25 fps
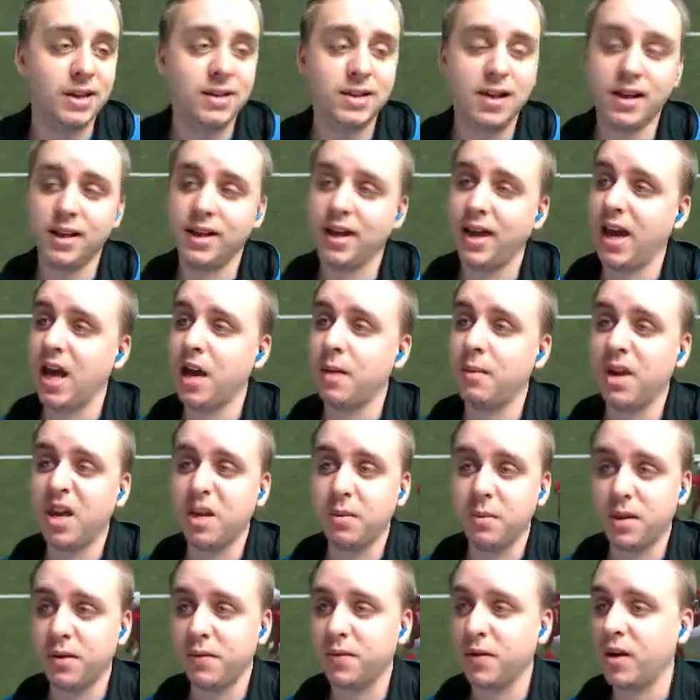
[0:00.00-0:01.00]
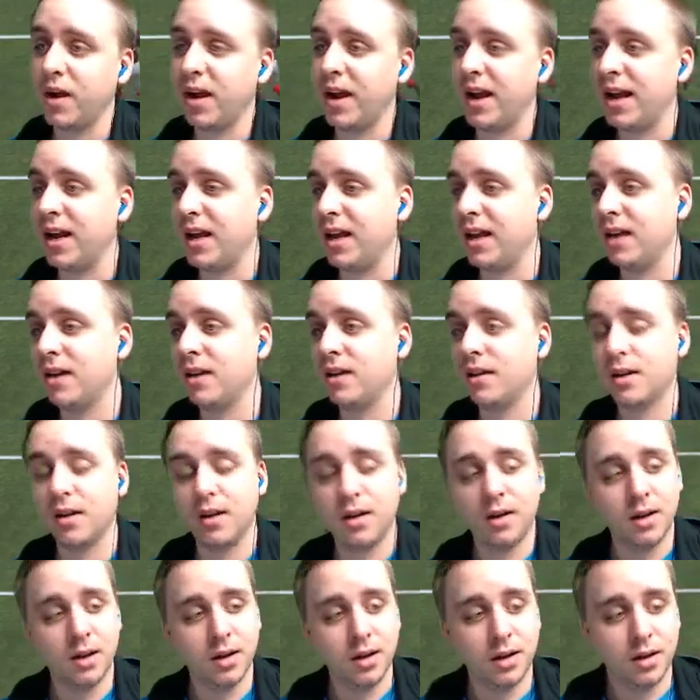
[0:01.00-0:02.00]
night and Cam hit me for 80.